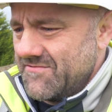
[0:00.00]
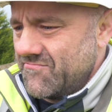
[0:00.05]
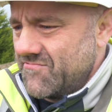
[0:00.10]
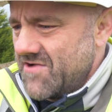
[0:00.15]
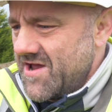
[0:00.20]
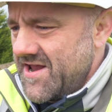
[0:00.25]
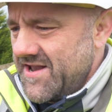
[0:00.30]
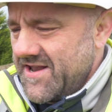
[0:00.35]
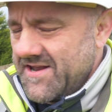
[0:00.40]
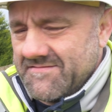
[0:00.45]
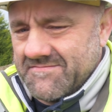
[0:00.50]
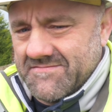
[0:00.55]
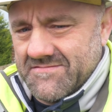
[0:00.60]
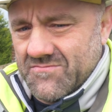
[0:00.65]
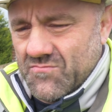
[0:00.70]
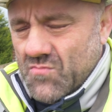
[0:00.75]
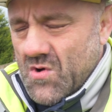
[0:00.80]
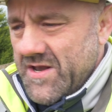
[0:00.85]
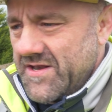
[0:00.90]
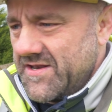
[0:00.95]
Raining,
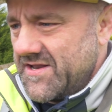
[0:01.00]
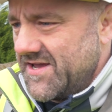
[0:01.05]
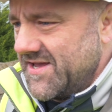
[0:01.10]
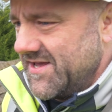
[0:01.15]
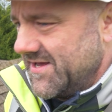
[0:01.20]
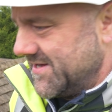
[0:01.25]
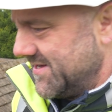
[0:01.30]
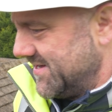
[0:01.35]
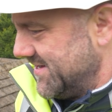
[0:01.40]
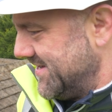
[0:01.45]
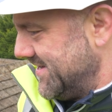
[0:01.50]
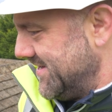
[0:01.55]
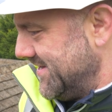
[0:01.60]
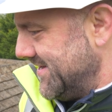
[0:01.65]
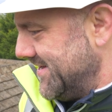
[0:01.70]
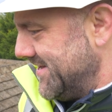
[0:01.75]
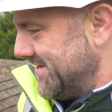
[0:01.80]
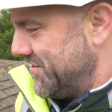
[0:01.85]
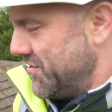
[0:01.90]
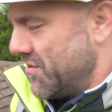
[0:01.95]
windy.
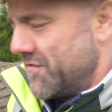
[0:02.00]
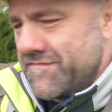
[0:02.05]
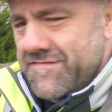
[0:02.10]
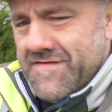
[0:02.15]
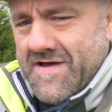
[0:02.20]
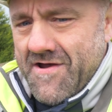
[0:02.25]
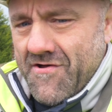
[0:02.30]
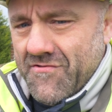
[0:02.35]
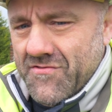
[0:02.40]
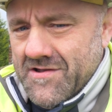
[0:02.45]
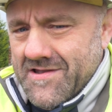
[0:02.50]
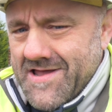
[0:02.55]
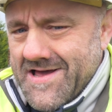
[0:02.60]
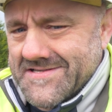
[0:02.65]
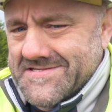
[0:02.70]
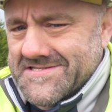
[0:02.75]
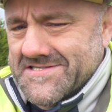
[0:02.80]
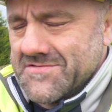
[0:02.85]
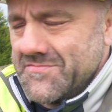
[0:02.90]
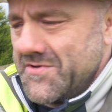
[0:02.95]
Not fair on the
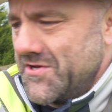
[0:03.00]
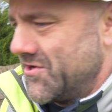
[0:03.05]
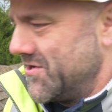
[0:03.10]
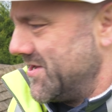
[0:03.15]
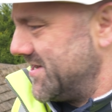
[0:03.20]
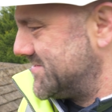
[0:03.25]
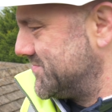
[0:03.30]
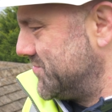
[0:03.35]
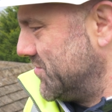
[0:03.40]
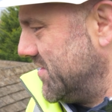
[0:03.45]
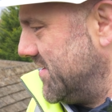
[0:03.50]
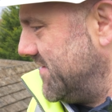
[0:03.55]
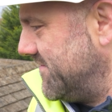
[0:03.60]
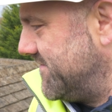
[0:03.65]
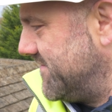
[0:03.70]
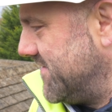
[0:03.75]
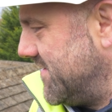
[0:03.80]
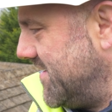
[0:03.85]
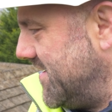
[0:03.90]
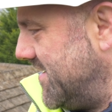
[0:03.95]
lads, to be honest, but
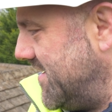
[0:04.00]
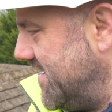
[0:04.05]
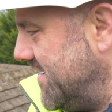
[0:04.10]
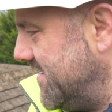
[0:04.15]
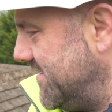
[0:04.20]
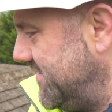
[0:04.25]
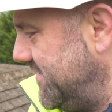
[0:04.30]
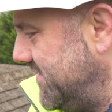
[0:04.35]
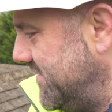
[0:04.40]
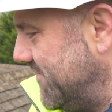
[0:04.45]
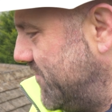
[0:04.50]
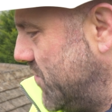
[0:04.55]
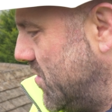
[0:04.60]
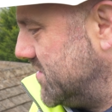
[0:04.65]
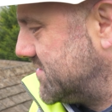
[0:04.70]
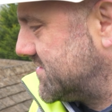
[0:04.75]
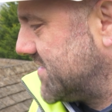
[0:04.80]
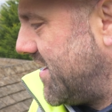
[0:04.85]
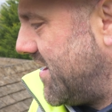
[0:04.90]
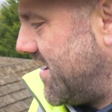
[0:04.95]
they've
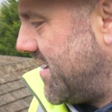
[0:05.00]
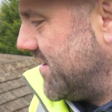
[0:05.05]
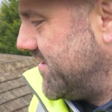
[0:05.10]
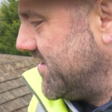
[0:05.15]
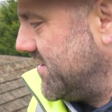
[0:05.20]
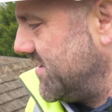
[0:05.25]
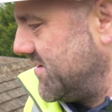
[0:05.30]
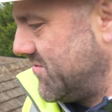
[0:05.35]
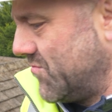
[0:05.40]
worked hard.